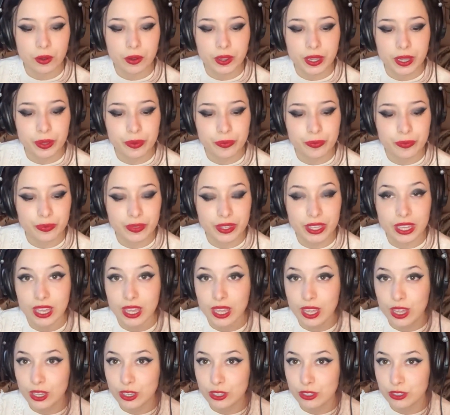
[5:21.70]
Okay,
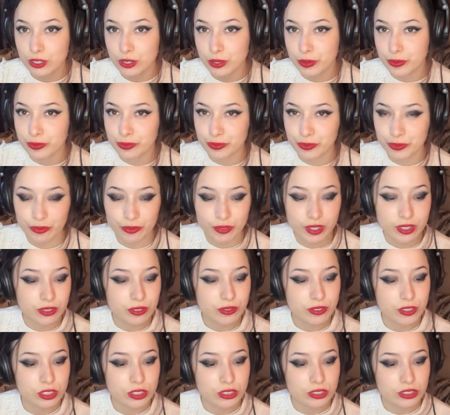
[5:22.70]
so
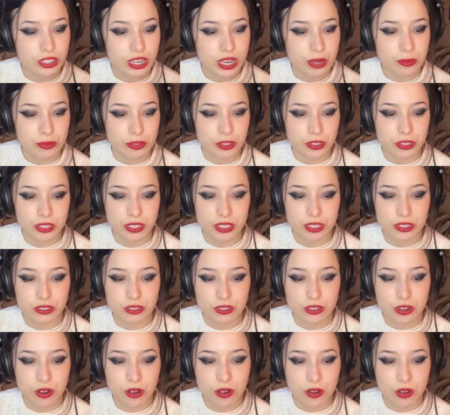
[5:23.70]
the first chapter
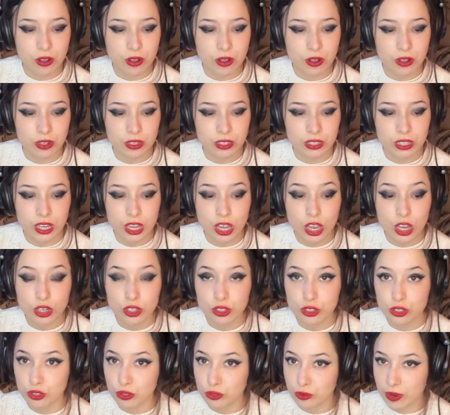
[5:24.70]
is called
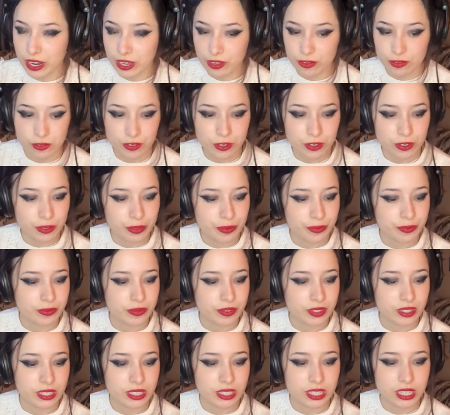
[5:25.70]
Trifle,
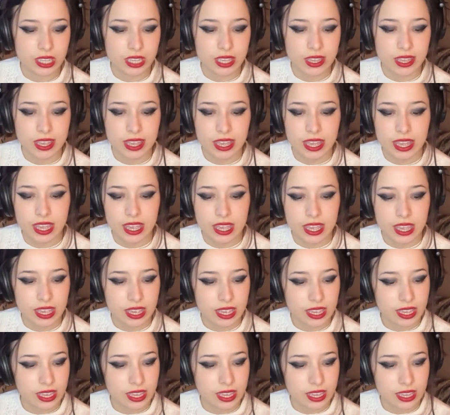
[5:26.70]

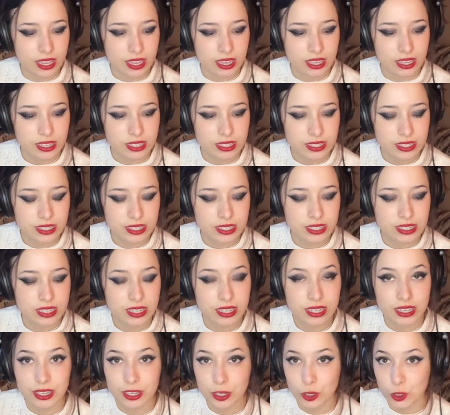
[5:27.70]
and
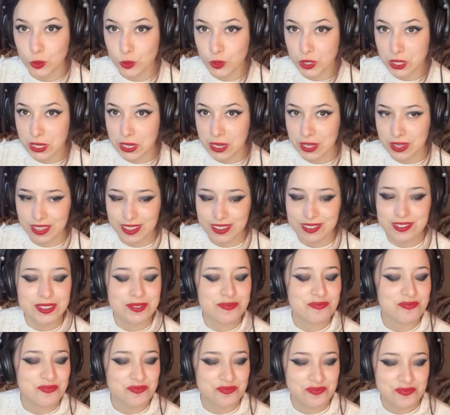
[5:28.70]
it goes like
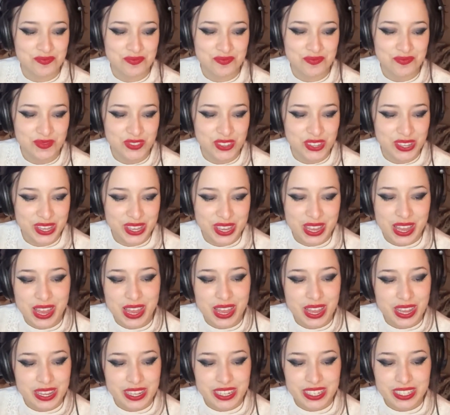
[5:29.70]
this.
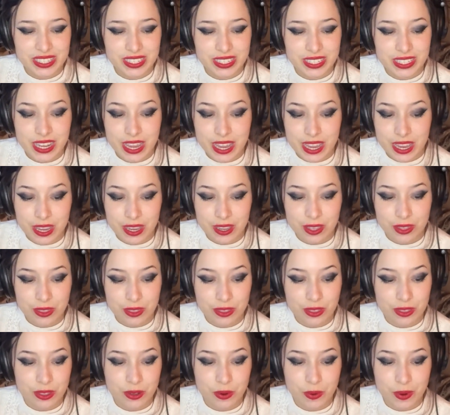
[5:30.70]
Today,
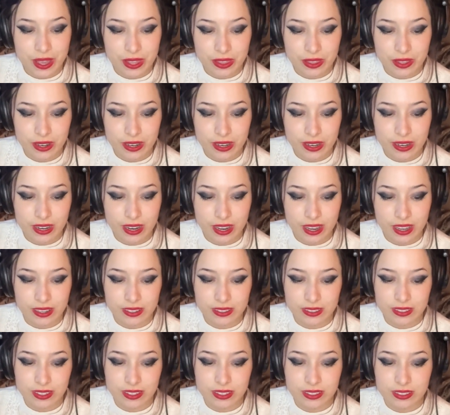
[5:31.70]
the weather
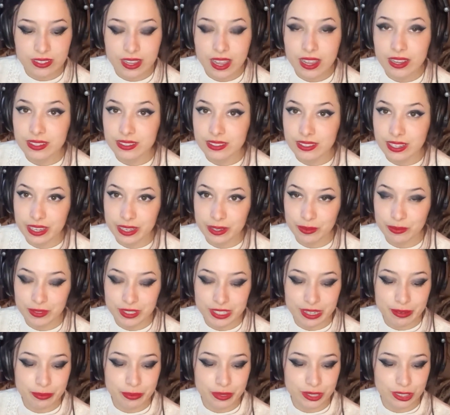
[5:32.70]
has the exact same
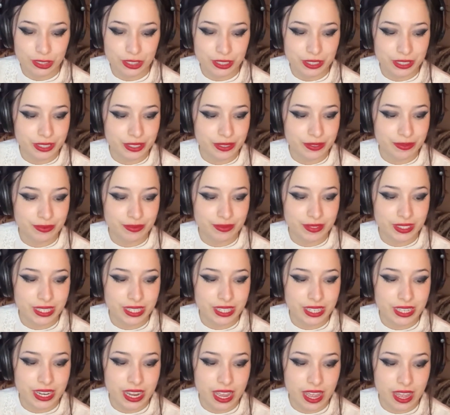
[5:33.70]
temperature
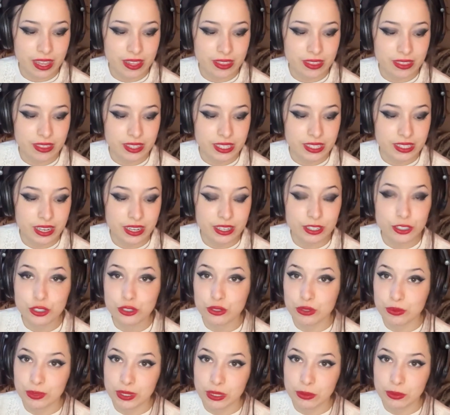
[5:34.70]
it had the day
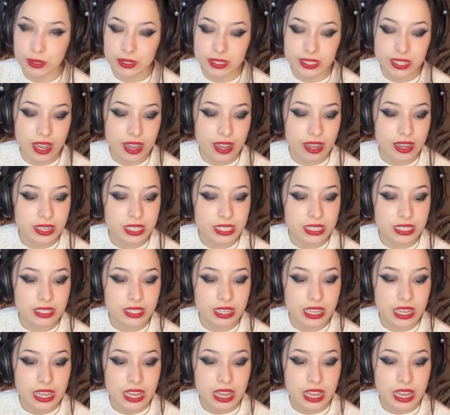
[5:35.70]
2 people died.